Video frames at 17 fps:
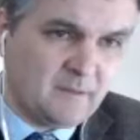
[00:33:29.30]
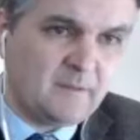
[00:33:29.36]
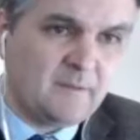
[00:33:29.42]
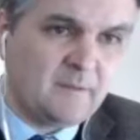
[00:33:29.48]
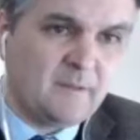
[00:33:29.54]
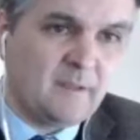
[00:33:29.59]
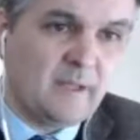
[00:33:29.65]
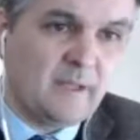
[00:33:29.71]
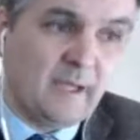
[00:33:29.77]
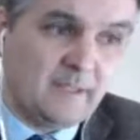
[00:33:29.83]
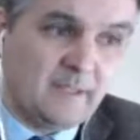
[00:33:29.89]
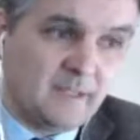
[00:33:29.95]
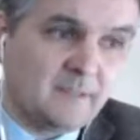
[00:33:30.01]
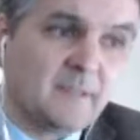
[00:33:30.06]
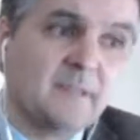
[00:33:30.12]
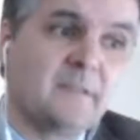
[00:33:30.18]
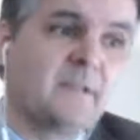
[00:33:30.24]
That's the
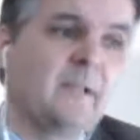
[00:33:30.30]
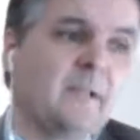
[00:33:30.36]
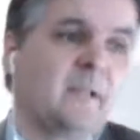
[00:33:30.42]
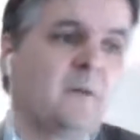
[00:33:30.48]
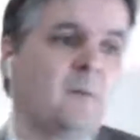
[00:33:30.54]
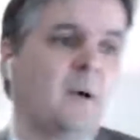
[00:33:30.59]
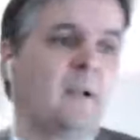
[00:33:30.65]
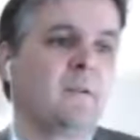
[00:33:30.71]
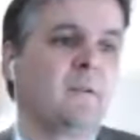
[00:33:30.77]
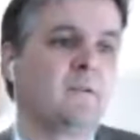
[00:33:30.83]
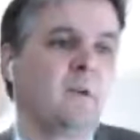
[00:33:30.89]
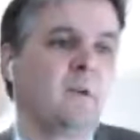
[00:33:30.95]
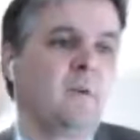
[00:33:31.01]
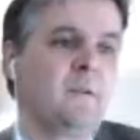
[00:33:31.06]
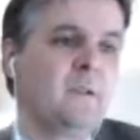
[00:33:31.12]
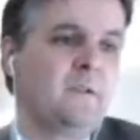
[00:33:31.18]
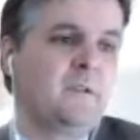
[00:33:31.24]
tricky one. So the
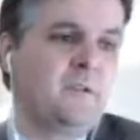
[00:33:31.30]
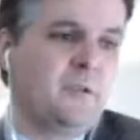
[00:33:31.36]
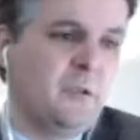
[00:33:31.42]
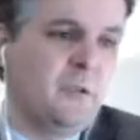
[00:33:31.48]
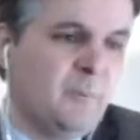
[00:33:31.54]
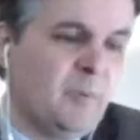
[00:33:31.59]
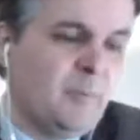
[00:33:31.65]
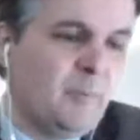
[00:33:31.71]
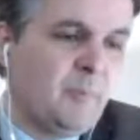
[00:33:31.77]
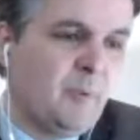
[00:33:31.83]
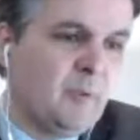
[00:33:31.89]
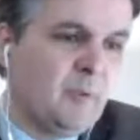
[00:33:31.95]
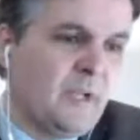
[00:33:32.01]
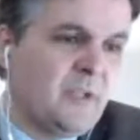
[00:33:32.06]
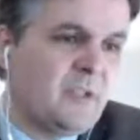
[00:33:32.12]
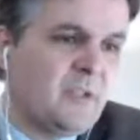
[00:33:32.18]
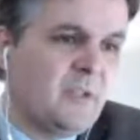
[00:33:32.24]
true population
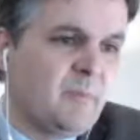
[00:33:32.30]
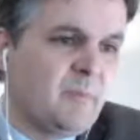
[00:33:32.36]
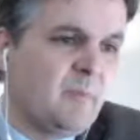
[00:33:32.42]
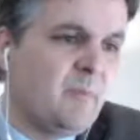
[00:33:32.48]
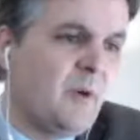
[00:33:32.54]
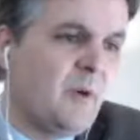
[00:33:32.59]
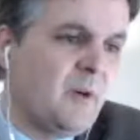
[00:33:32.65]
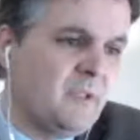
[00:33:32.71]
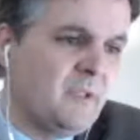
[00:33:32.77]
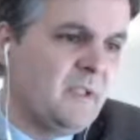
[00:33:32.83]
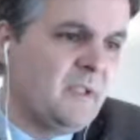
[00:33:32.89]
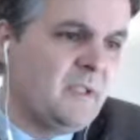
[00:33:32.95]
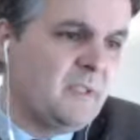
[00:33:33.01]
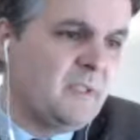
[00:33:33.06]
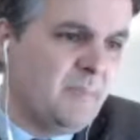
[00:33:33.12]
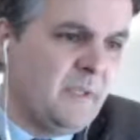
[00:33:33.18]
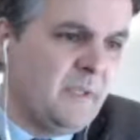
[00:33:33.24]
proportion is
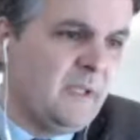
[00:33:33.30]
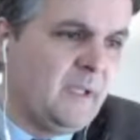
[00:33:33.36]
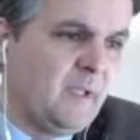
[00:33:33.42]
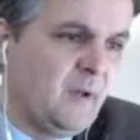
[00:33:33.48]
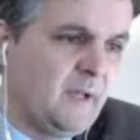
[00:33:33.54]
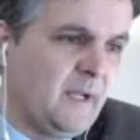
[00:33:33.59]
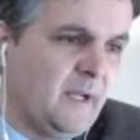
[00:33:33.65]
P. Okay.